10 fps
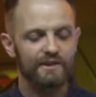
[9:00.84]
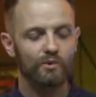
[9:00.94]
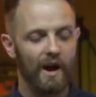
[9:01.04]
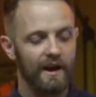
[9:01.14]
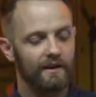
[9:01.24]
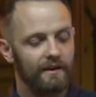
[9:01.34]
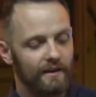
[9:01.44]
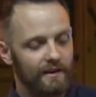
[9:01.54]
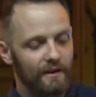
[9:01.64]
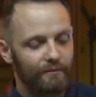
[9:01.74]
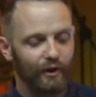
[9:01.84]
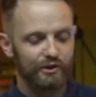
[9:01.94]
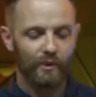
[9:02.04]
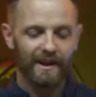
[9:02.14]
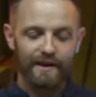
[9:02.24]
Here's why.
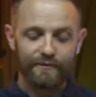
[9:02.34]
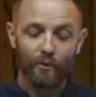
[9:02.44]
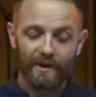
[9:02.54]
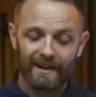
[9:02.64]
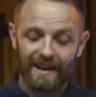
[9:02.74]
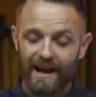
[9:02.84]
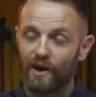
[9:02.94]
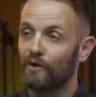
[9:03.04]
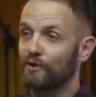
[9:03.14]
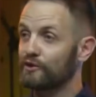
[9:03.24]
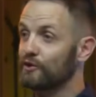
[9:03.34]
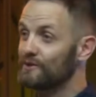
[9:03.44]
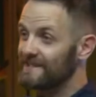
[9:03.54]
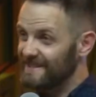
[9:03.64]
Because whatever we allow to